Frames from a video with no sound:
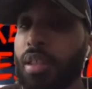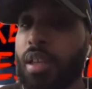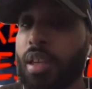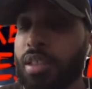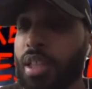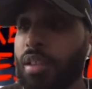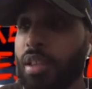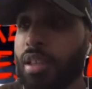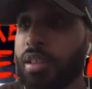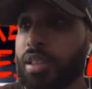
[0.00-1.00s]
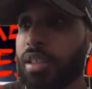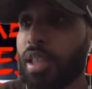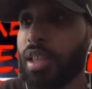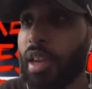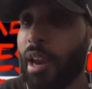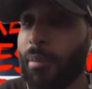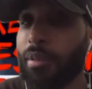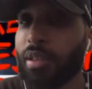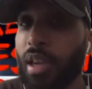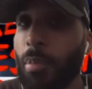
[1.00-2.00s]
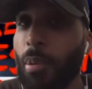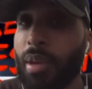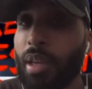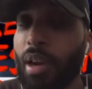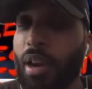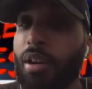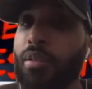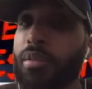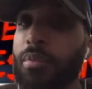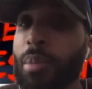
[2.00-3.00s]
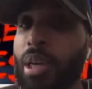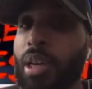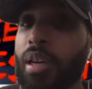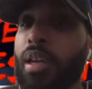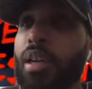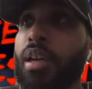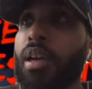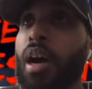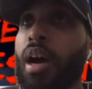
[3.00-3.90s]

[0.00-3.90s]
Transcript: Because Keith Lee, in a sense, did get catapulted to the upper mid card, but mm-hmm.